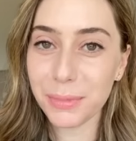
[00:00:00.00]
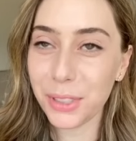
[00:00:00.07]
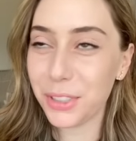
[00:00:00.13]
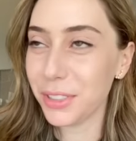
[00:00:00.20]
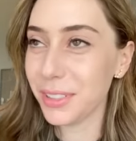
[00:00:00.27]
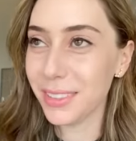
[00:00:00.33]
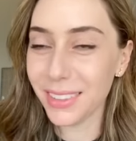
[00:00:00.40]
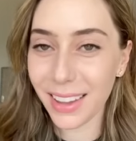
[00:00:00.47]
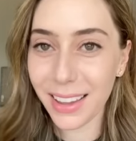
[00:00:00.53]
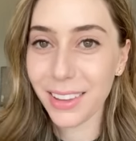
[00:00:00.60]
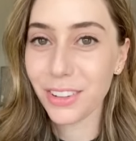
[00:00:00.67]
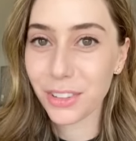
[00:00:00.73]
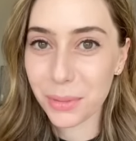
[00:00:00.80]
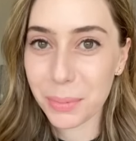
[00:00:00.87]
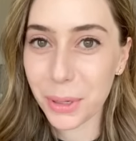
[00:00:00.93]
just,
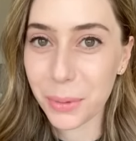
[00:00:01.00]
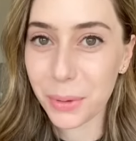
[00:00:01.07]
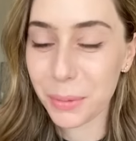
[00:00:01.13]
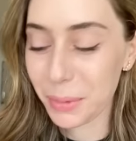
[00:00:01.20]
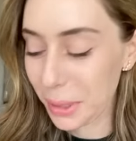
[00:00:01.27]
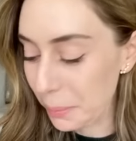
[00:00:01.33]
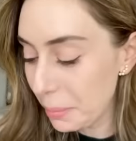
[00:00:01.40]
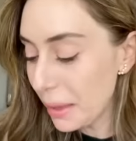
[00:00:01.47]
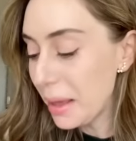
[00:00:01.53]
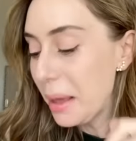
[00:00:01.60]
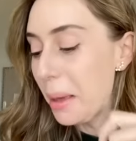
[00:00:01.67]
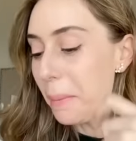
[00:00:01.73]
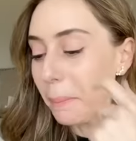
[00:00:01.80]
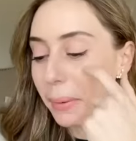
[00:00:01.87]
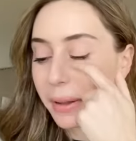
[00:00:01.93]
just bear with me.
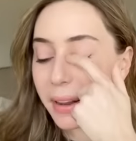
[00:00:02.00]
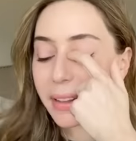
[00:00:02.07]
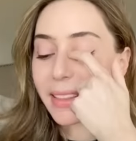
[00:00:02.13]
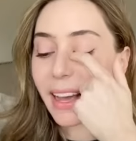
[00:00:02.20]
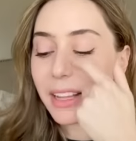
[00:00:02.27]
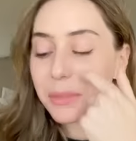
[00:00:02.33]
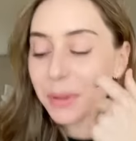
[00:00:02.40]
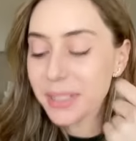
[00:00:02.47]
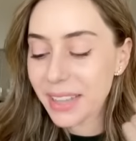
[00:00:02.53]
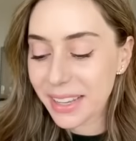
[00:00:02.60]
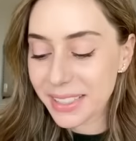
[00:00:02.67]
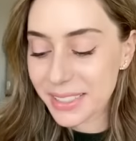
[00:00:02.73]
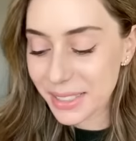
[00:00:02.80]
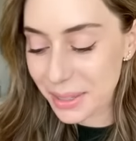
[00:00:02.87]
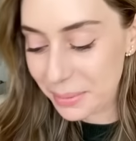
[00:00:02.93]
But that's what
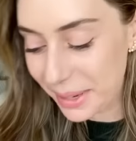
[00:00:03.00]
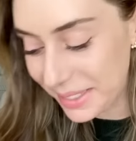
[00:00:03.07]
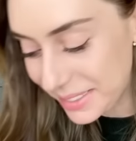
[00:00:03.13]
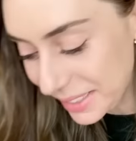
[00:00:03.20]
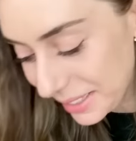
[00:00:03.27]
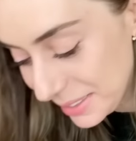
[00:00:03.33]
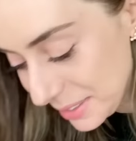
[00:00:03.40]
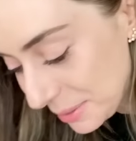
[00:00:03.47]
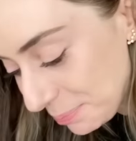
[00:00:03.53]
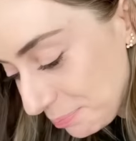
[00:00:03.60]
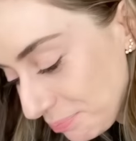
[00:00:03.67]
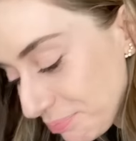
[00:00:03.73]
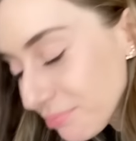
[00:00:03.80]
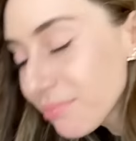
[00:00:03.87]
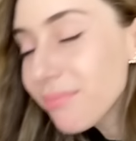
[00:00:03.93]
niacinamide does.
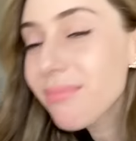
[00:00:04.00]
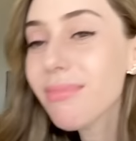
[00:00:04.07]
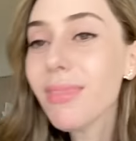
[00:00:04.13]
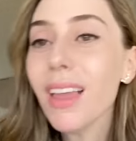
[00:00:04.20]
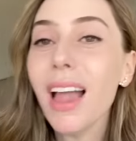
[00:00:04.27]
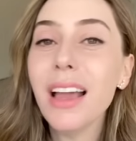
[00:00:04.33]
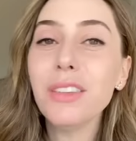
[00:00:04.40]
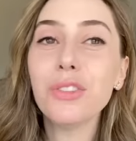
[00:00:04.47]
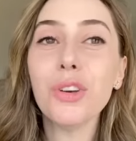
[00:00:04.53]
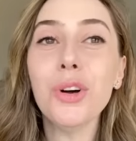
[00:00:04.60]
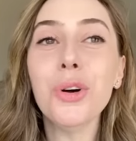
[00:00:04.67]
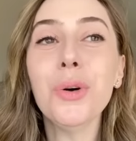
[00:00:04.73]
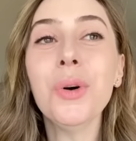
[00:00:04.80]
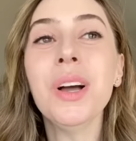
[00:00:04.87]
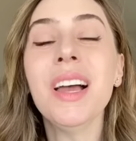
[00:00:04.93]
And
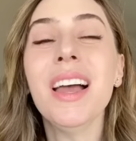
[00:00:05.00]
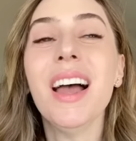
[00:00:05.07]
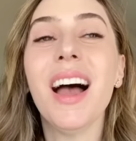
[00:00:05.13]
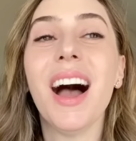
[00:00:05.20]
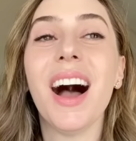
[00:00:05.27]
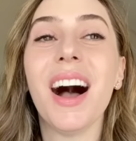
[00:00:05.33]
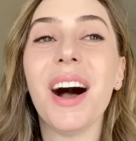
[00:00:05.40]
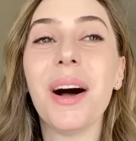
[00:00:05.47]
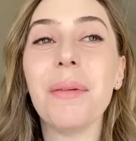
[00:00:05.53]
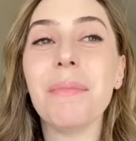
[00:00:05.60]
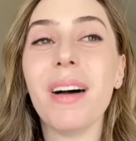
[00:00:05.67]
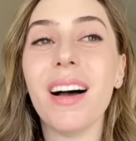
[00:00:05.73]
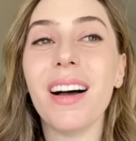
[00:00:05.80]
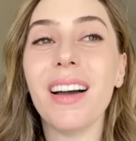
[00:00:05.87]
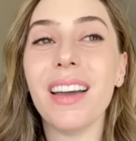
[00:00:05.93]
so um,
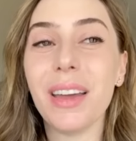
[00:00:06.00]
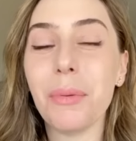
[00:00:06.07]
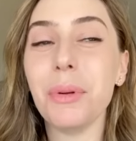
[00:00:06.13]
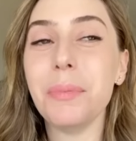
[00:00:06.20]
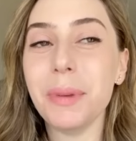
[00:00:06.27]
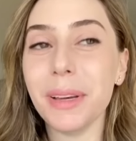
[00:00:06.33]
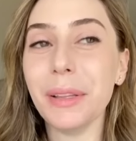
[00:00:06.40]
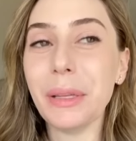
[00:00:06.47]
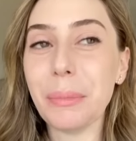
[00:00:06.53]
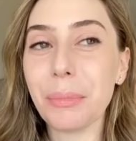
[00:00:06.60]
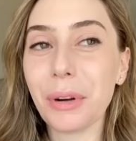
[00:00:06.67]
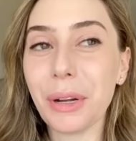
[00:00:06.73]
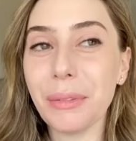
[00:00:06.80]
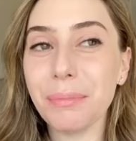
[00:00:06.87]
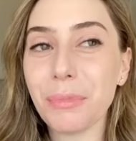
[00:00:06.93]
it would be a
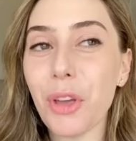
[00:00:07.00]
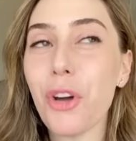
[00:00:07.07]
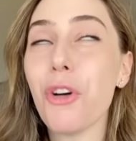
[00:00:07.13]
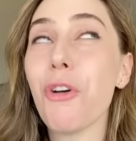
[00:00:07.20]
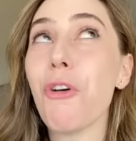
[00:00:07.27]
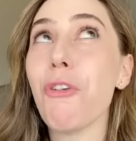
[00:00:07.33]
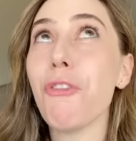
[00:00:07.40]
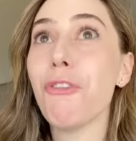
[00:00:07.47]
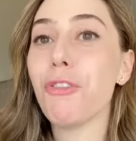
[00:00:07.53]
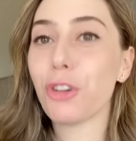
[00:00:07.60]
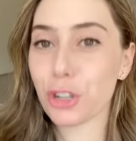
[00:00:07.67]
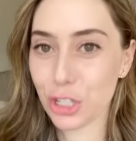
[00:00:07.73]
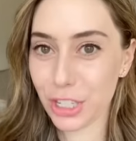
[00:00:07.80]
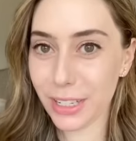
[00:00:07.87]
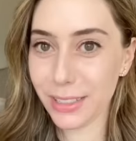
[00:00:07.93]
Libra for
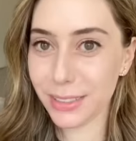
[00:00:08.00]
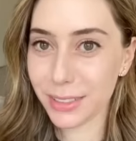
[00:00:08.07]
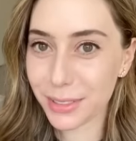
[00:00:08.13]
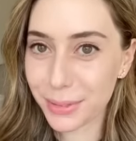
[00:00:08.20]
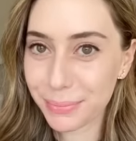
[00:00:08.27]
shiz.